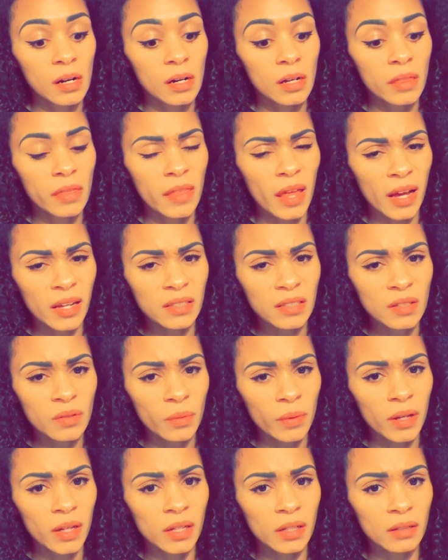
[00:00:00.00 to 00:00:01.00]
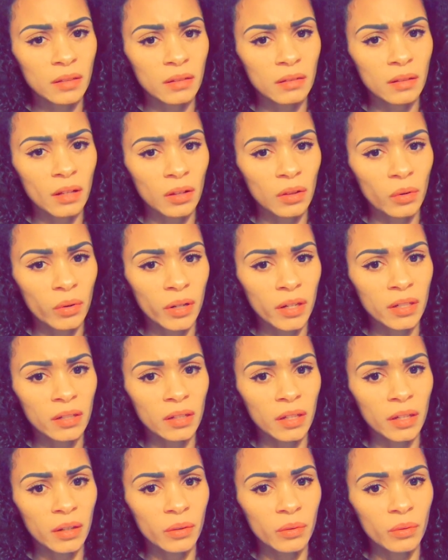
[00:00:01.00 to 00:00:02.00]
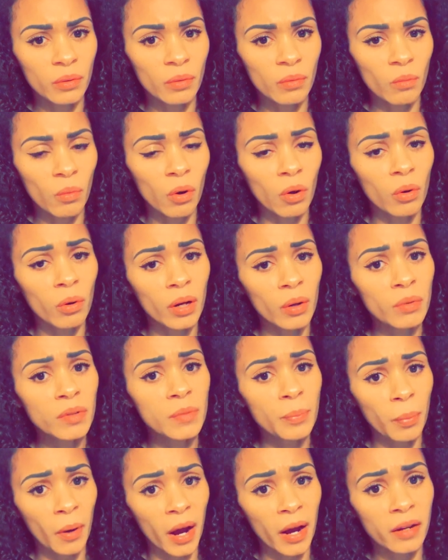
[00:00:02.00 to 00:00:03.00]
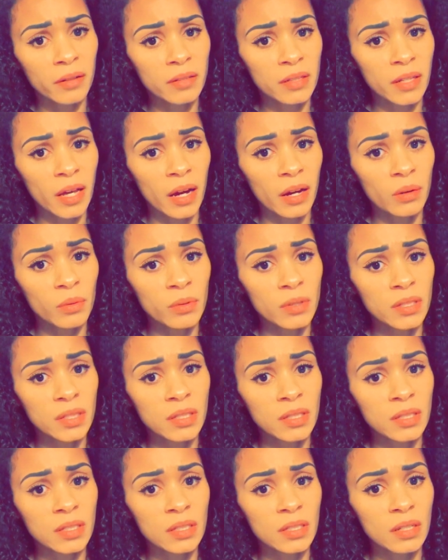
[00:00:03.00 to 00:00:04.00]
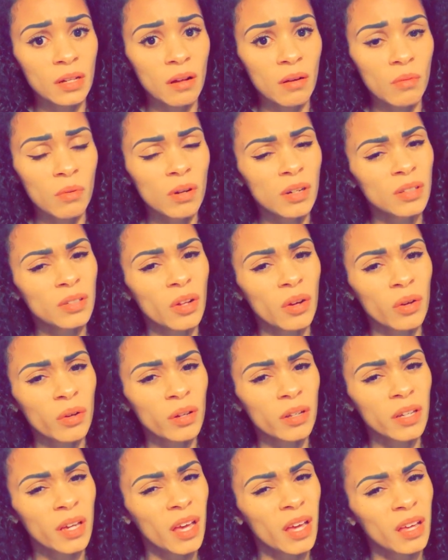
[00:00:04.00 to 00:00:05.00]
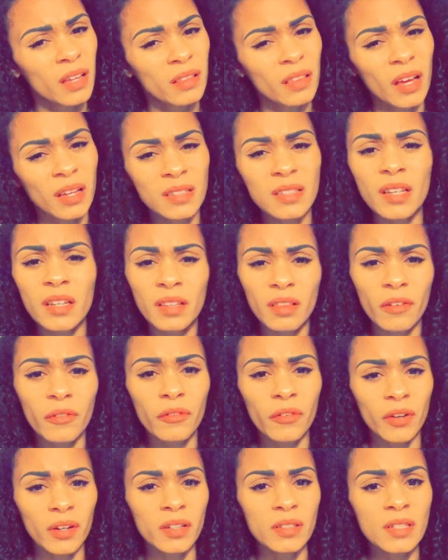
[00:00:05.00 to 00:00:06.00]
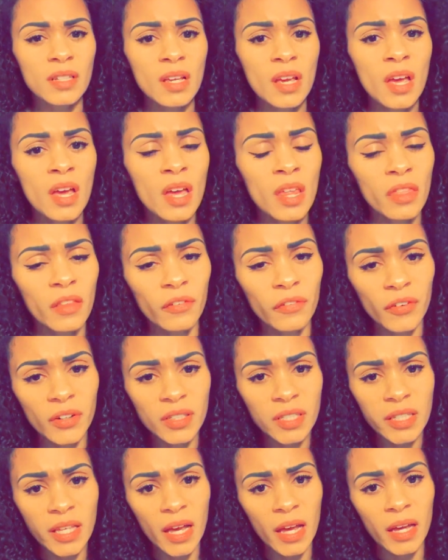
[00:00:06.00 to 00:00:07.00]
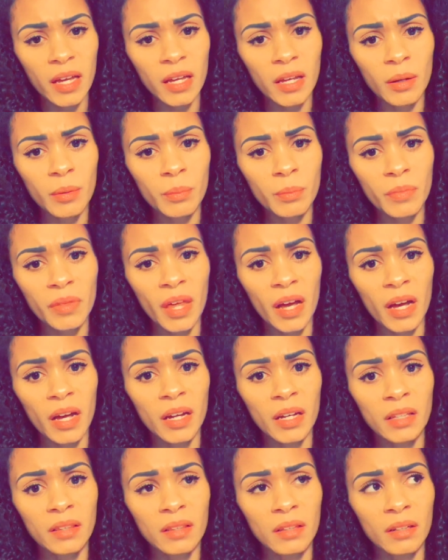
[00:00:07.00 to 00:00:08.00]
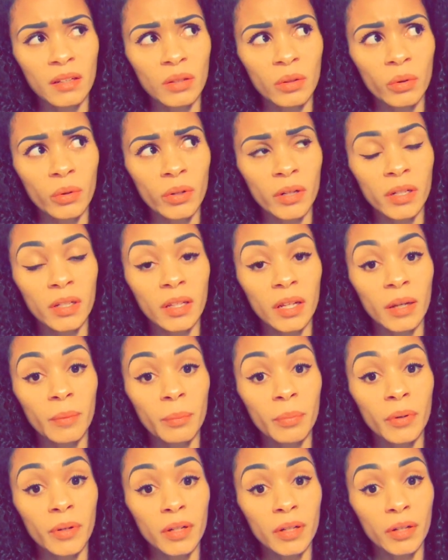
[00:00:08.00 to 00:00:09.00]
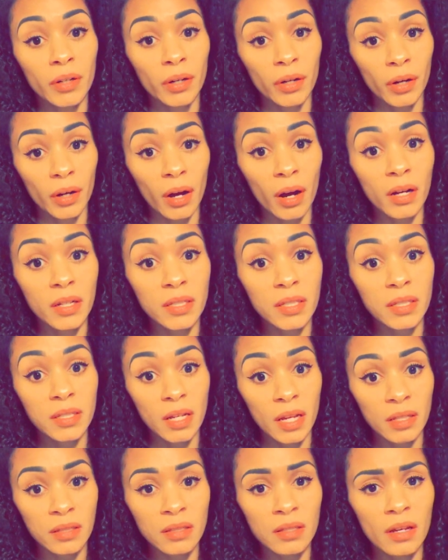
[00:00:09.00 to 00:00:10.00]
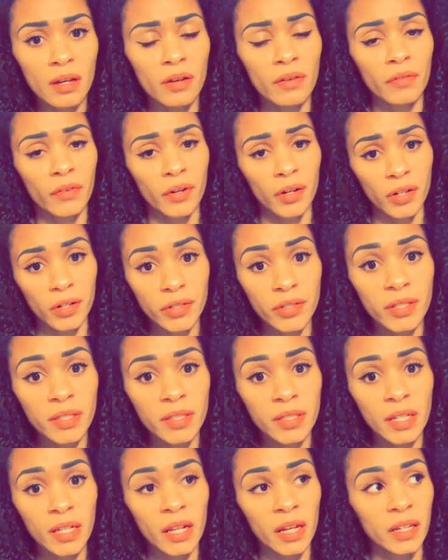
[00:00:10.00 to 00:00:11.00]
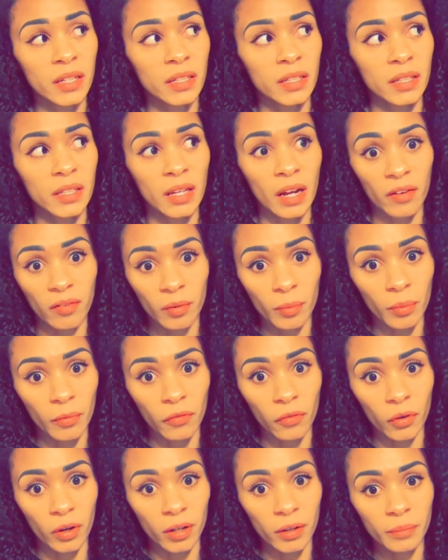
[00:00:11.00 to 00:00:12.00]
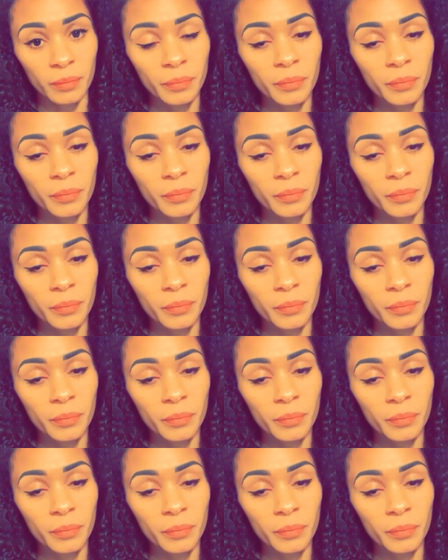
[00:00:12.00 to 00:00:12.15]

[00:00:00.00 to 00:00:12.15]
that's when the Lord, it was prior to that. It was, that's the first time that the Lord put in a sense of urgency like never before.